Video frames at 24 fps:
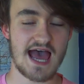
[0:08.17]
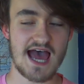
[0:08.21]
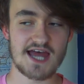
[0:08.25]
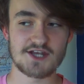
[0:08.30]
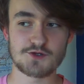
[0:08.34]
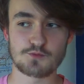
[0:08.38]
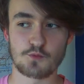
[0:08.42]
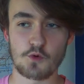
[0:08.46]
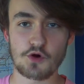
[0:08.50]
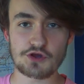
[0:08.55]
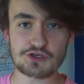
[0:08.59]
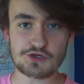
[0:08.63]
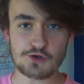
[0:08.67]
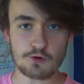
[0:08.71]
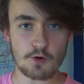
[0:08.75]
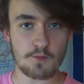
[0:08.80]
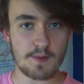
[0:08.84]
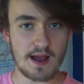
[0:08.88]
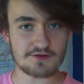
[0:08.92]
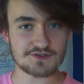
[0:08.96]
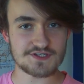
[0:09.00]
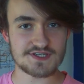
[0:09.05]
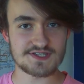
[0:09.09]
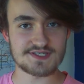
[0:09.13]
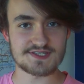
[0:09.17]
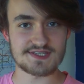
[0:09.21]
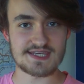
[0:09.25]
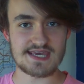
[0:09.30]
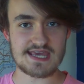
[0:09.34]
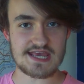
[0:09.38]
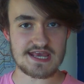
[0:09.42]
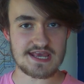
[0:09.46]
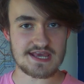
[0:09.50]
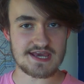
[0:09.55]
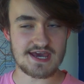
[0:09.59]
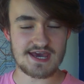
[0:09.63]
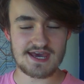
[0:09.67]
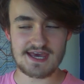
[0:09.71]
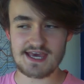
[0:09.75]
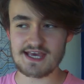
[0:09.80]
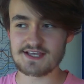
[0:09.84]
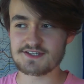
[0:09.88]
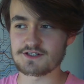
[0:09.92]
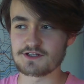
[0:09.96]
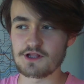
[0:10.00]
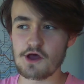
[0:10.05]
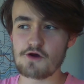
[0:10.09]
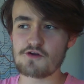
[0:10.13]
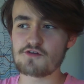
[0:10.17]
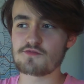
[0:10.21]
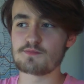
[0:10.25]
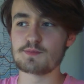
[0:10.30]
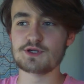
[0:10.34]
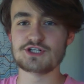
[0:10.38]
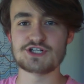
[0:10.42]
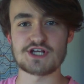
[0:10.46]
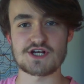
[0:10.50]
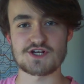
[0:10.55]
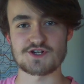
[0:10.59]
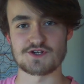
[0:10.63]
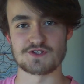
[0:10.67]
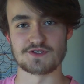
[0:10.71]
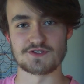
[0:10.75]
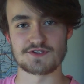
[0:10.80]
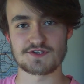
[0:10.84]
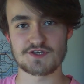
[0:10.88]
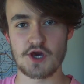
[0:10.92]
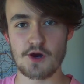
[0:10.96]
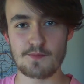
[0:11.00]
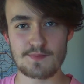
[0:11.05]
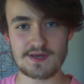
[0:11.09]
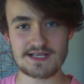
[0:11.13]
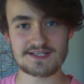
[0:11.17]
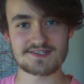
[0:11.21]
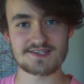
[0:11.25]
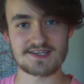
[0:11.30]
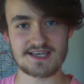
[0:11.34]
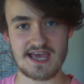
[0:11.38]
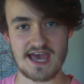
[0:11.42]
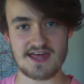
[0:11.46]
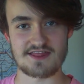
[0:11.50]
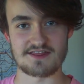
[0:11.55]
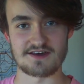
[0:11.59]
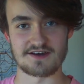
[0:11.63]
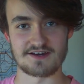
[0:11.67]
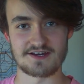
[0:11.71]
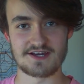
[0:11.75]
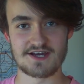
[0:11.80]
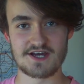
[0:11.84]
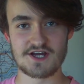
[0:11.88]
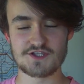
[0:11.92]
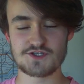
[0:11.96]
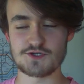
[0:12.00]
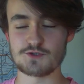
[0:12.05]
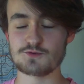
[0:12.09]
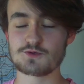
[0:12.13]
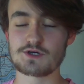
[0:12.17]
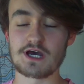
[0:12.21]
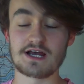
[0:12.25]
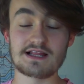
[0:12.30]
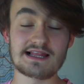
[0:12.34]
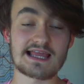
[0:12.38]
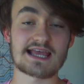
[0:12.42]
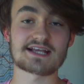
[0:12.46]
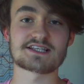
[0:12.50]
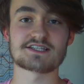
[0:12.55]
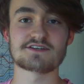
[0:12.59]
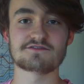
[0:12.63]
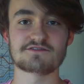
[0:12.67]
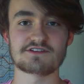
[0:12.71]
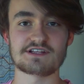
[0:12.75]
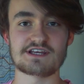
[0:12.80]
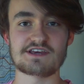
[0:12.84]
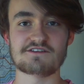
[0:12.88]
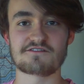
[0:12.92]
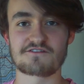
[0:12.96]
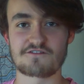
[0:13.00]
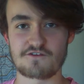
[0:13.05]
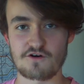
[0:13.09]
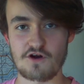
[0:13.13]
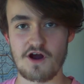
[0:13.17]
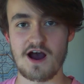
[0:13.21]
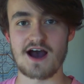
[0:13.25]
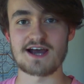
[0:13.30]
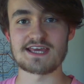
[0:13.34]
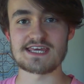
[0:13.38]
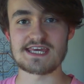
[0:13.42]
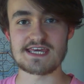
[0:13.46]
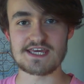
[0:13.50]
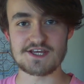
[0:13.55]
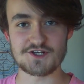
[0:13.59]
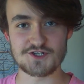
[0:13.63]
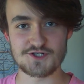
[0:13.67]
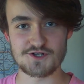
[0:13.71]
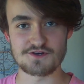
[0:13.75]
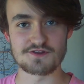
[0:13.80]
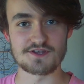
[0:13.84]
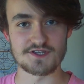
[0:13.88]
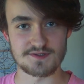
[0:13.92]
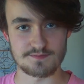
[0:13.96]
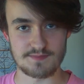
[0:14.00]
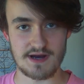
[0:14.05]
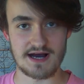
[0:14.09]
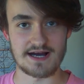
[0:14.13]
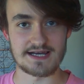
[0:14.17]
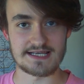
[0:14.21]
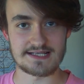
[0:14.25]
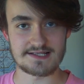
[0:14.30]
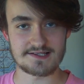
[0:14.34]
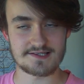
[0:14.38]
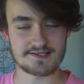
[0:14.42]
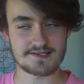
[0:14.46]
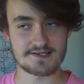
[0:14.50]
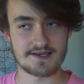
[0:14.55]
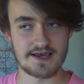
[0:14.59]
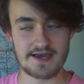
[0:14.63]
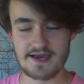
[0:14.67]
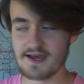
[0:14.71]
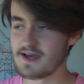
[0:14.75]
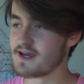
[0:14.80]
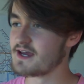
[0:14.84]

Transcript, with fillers: and what you're about to see is a load of magicians coming together to collectively fry each other's minds.